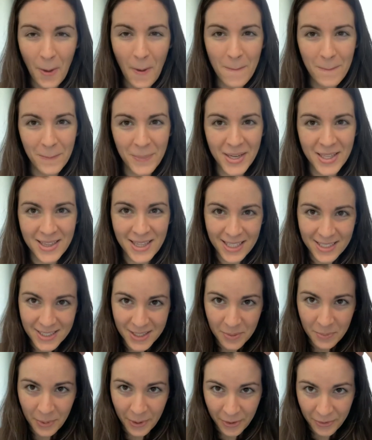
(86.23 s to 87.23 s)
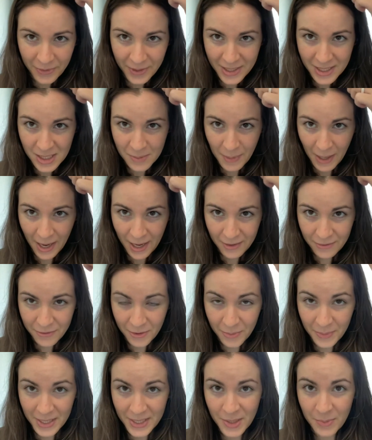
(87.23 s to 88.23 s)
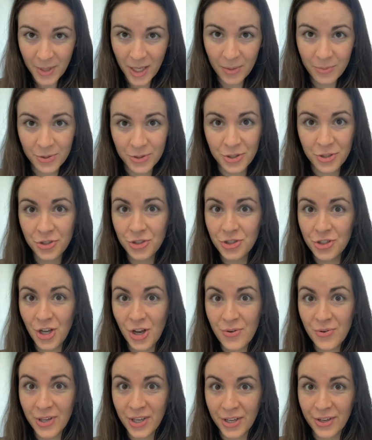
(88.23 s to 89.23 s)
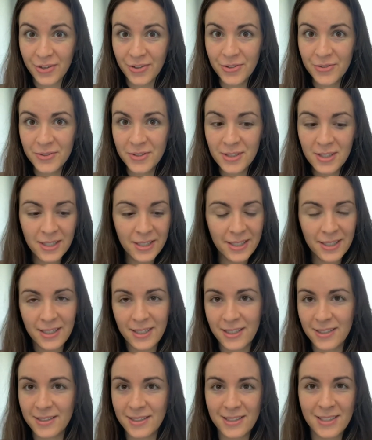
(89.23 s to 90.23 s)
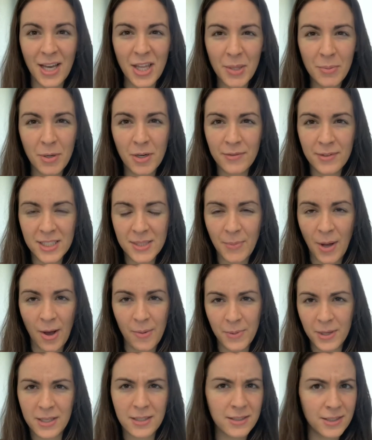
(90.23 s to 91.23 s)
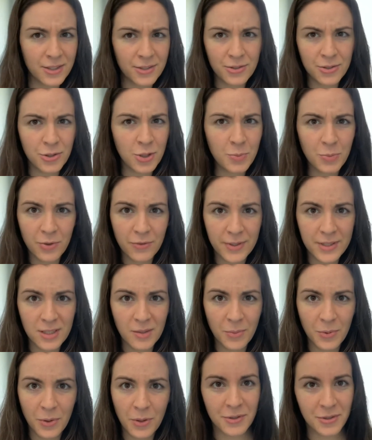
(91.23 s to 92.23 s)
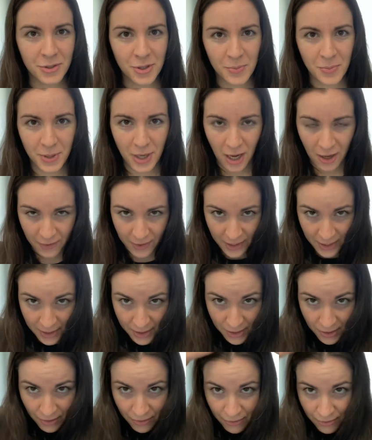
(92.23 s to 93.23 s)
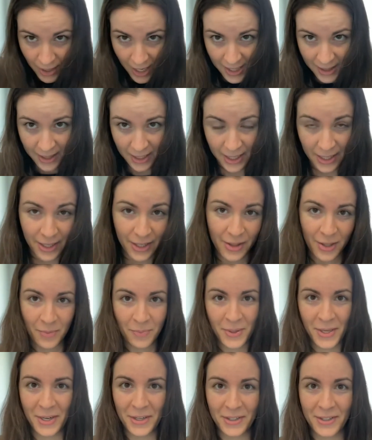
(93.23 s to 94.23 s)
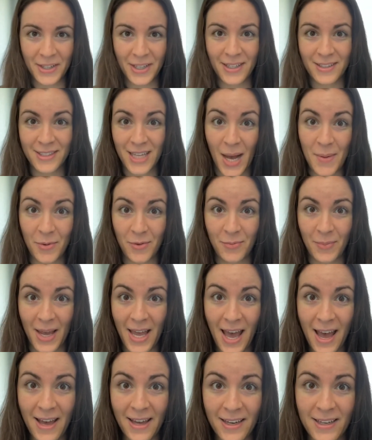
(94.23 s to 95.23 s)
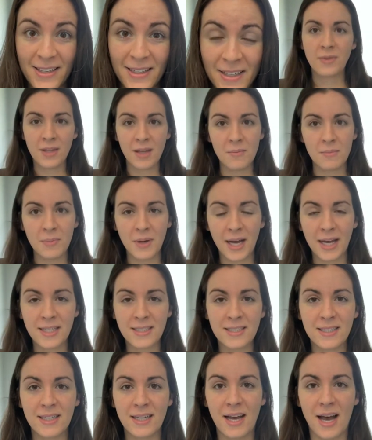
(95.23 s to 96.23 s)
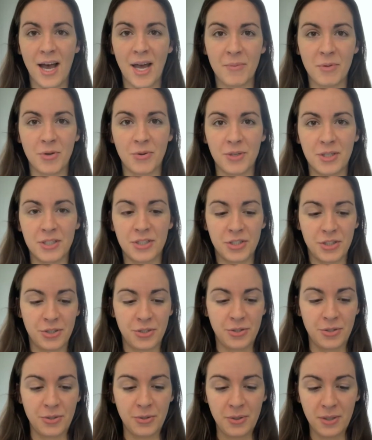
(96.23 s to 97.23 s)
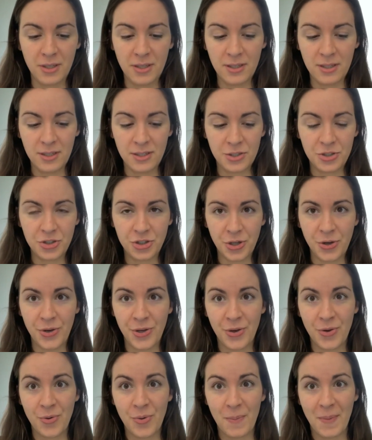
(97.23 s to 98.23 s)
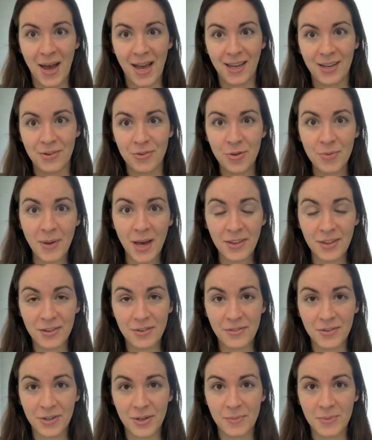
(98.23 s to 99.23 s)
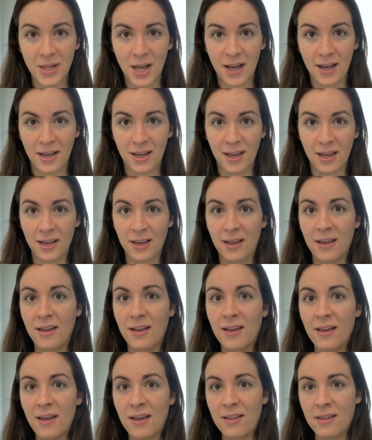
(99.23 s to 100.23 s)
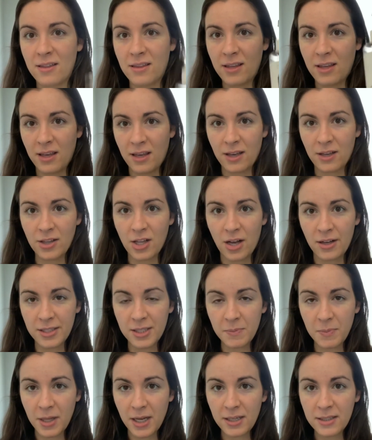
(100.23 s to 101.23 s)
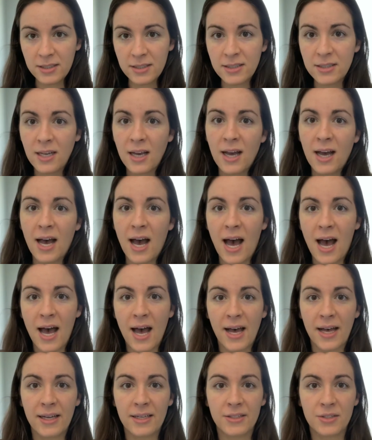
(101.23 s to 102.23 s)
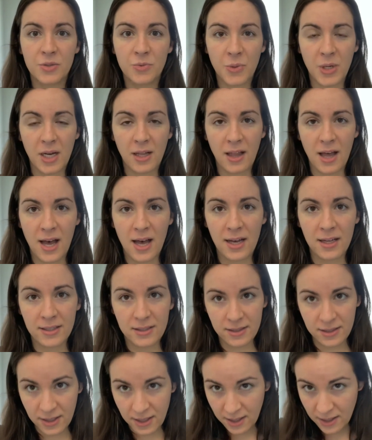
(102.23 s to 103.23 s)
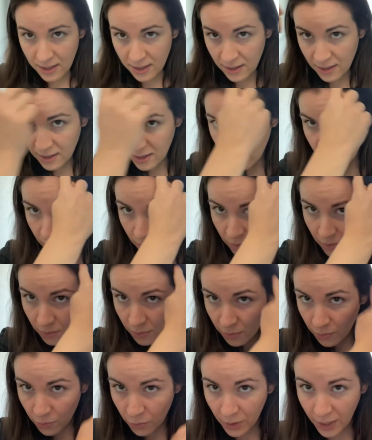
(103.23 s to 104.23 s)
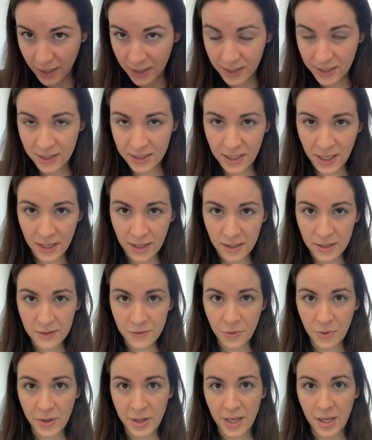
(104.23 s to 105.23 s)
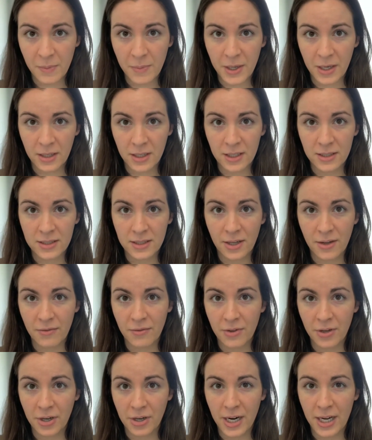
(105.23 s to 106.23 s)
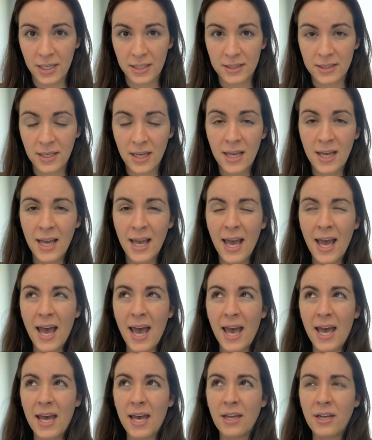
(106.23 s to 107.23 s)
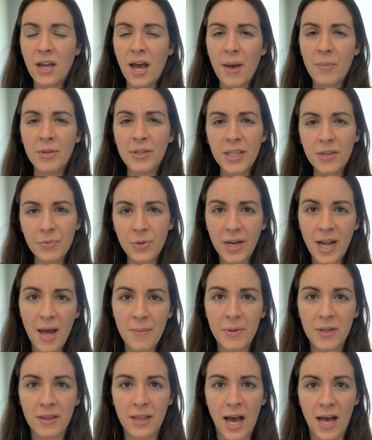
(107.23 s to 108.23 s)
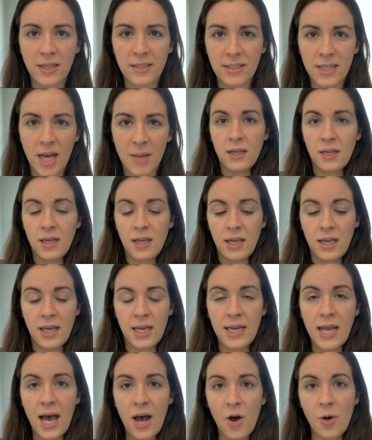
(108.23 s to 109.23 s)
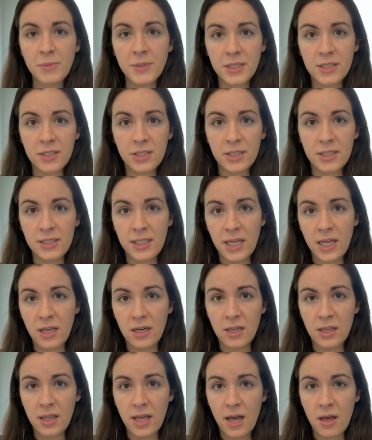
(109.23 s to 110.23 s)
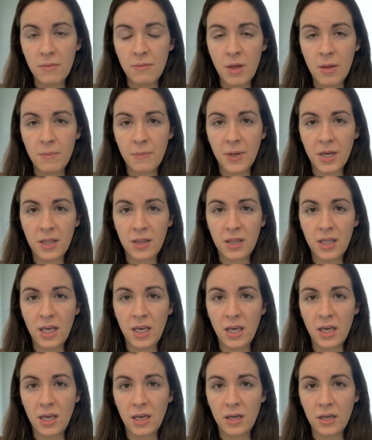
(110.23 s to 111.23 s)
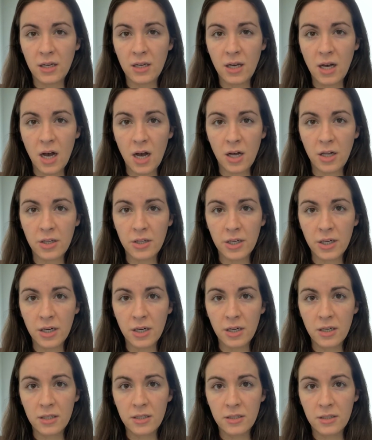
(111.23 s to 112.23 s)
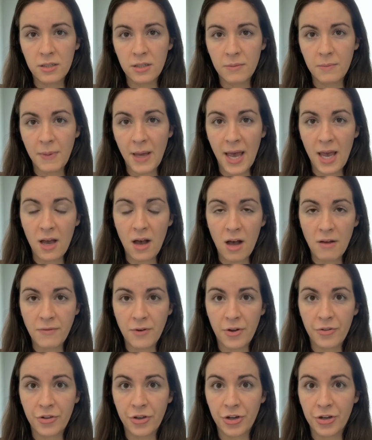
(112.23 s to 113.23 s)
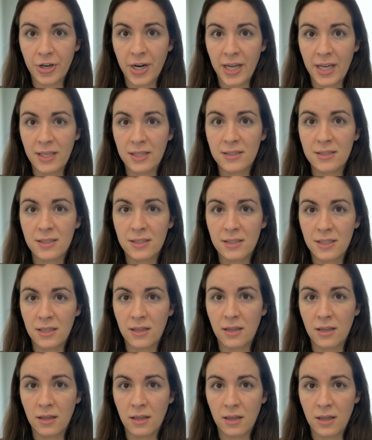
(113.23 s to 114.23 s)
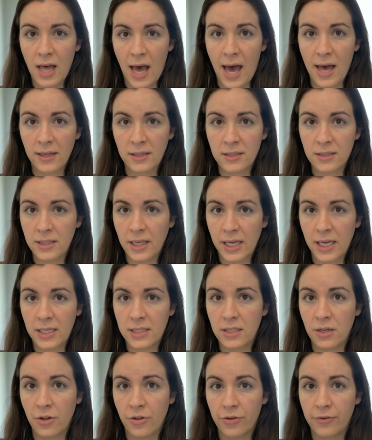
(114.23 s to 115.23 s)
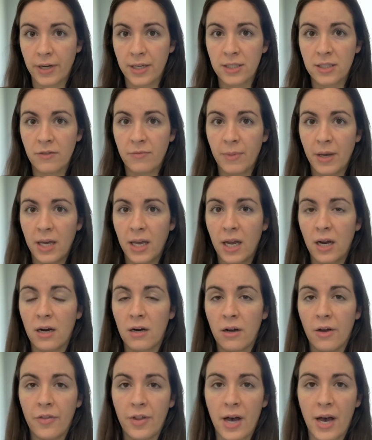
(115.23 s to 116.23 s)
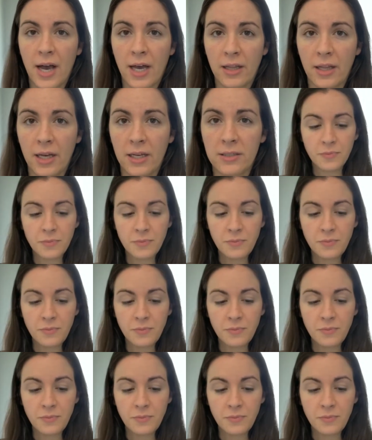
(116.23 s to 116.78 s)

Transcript: but that's the perfect spot for me to be able to show you, because it's not the perfect spot because they're super visible, super obvious right there in the middle top of my head. But I'm going to show you my new method for applying the Gloss Plus, as well as what it does for the appearance of the grays. And I believe what happened last time, it helped to tint them, but the color payoff on the grays didn't last like it did on the rest of my hair on the highlights.